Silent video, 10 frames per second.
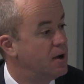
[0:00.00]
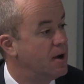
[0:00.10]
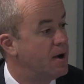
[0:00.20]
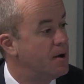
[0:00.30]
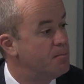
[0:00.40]

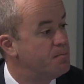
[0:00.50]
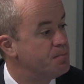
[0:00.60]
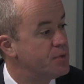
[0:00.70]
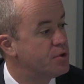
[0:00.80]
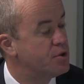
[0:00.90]

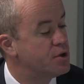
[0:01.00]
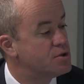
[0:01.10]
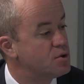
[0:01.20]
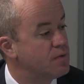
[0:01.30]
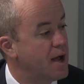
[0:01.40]
The
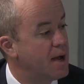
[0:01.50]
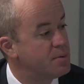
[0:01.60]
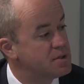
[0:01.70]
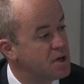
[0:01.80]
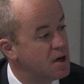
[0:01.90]
sort of
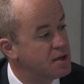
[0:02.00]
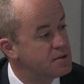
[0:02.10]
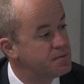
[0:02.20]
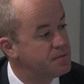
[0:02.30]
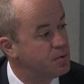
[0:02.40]

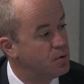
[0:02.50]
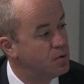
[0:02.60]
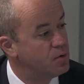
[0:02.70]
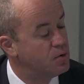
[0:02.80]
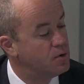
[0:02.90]
appetite
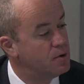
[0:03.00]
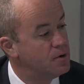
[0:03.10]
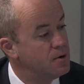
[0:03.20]
for